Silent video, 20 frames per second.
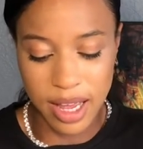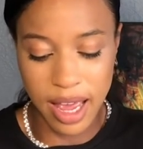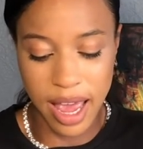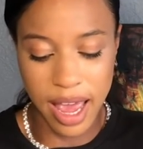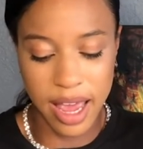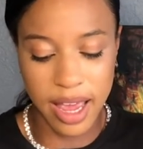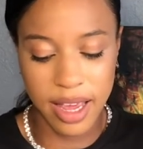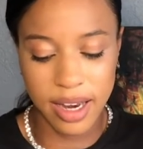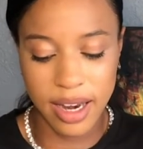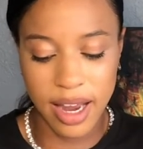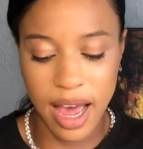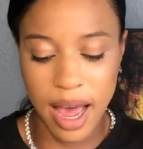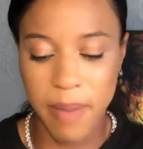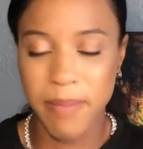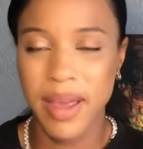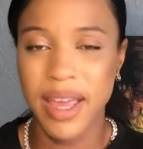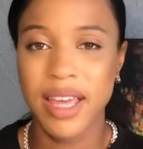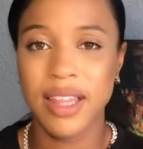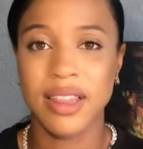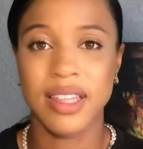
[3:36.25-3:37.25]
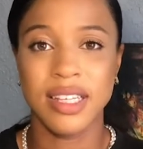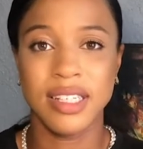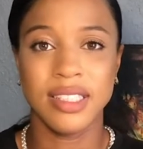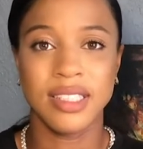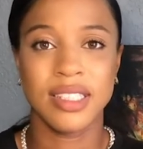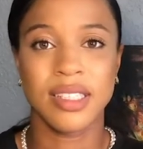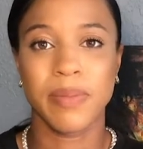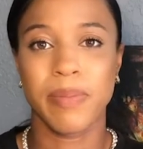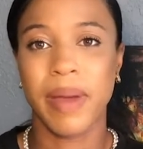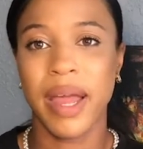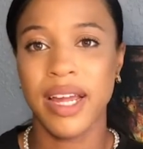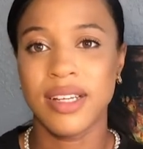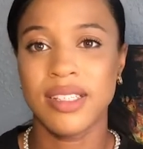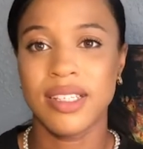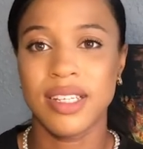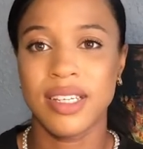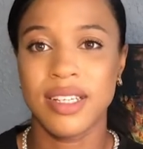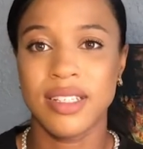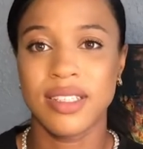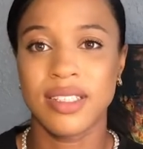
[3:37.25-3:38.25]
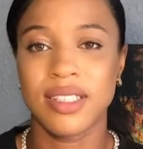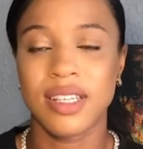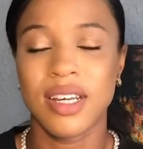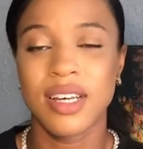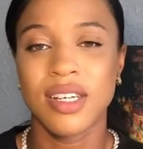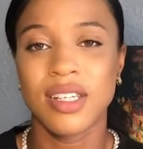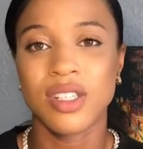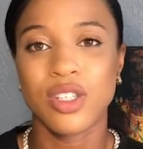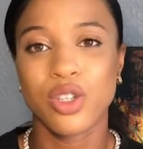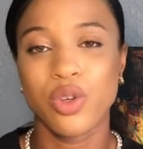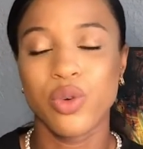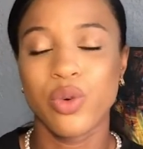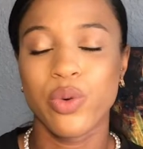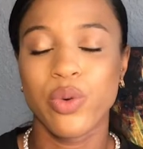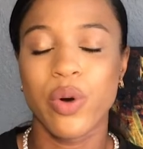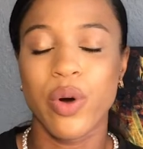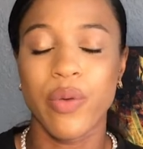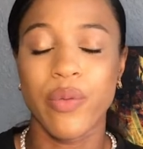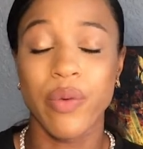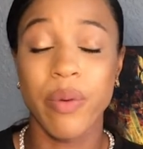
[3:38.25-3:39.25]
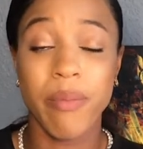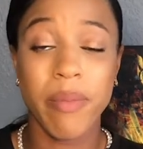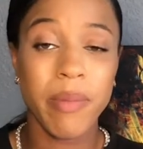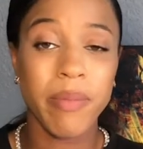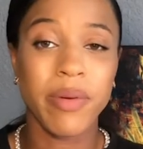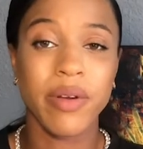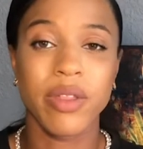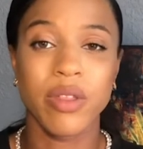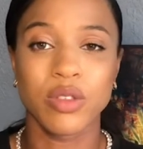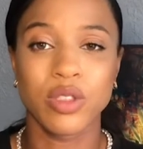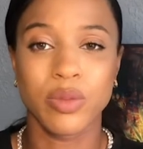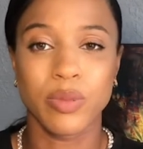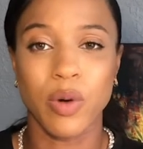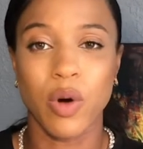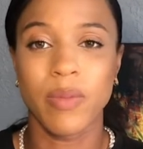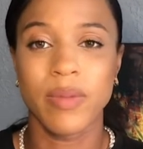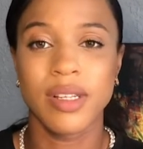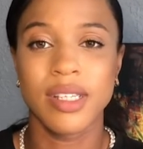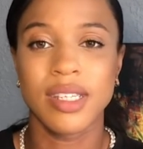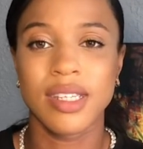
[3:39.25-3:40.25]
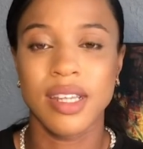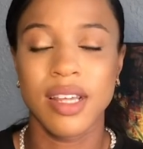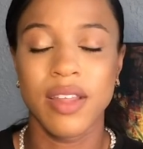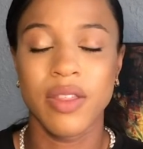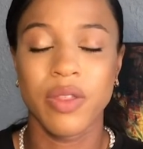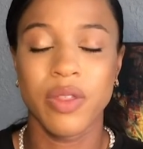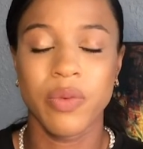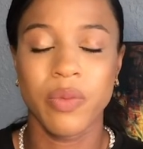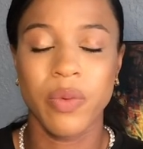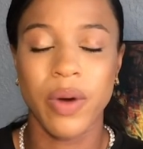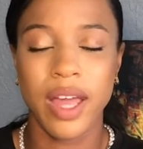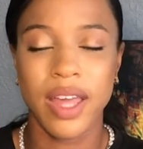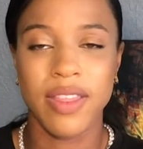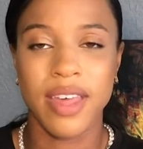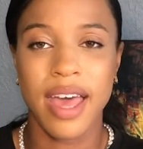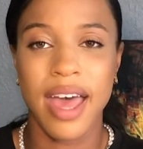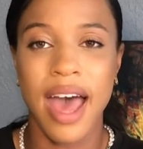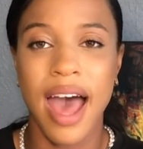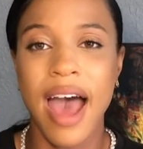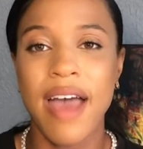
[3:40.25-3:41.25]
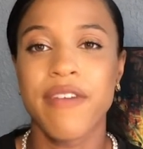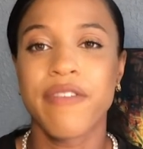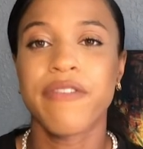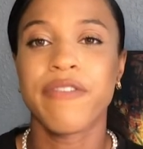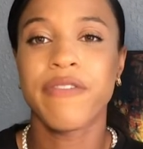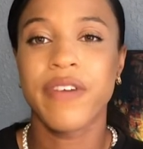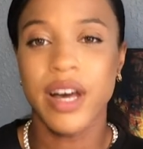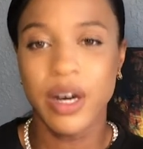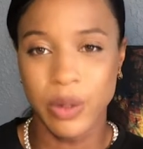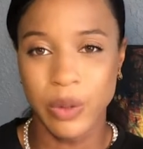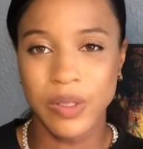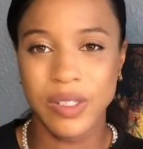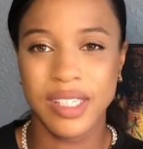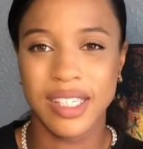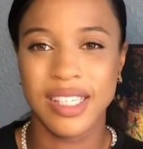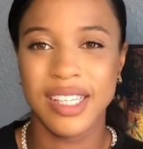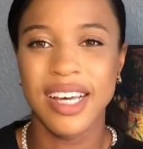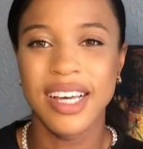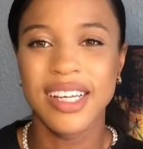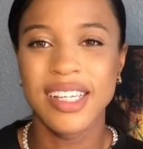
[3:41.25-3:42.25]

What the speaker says: And I made these paintings to remember those moments the way that I felt.